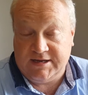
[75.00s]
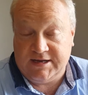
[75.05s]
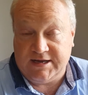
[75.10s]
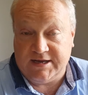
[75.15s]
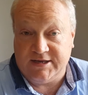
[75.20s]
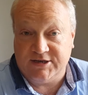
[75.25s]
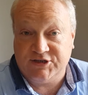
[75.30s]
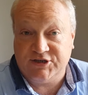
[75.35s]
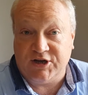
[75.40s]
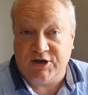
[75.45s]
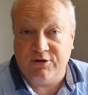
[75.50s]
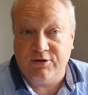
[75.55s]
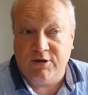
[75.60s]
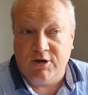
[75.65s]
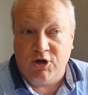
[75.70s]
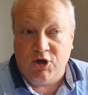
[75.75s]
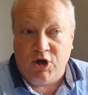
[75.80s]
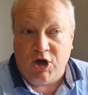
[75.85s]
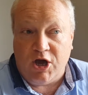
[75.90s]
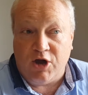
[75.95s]
Yeah. So
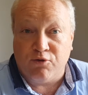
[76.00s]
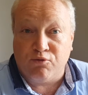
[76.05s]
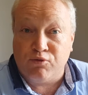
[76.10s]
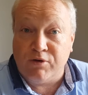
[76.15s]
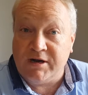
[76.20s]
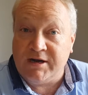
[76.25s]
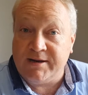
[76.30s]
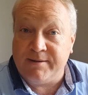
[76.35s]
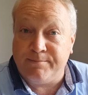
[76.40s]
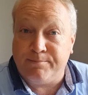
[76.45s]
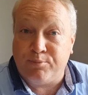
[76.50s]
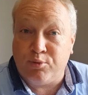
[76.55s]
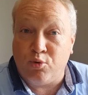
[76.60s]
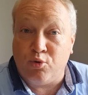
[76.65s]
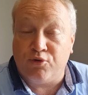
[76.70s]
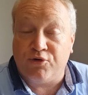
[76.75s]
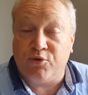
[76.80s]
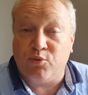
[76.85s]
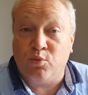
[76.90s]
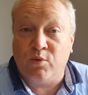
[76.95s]
a really
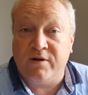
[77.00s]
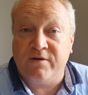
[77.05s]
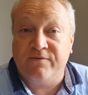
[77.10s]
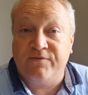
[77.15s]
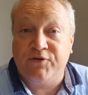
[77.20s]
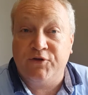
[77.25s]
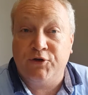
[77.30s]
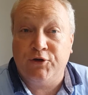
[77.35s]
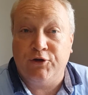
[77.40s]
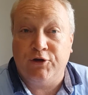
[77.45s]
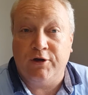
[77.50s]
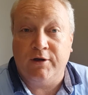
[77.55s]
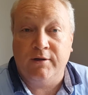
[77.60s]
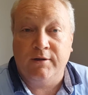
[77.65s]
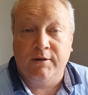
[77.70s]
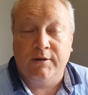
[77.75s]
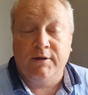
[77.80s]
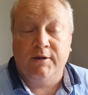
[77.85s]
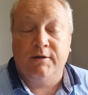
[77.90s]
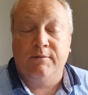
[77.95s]
important win for
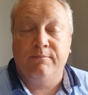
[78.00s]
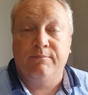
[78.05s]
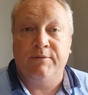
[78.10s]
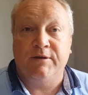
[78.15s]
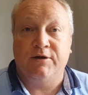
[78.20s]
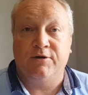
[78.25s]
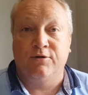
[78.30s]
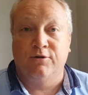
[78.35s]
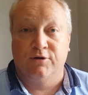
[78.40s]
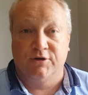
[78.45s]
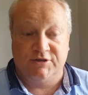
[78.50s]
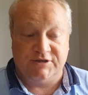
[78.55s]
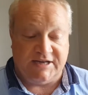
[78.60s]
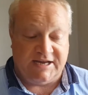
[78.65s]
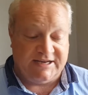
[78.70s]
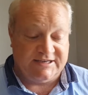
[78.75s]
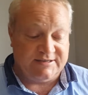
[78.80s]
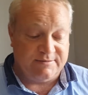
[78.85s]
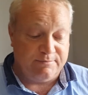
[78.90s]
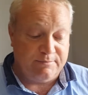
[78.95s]
her because
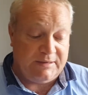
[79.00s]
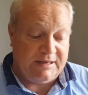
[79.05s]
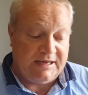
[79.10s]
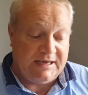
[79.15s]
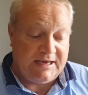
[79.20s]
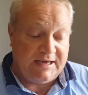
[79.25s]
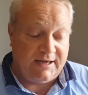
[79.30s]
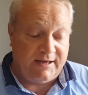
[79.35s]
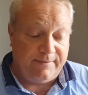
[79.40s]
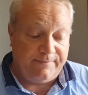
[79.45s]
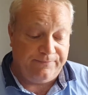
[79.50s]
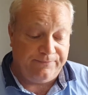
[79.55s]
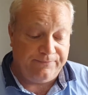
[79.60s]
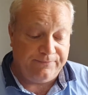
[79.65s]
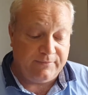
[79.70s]
as a mare,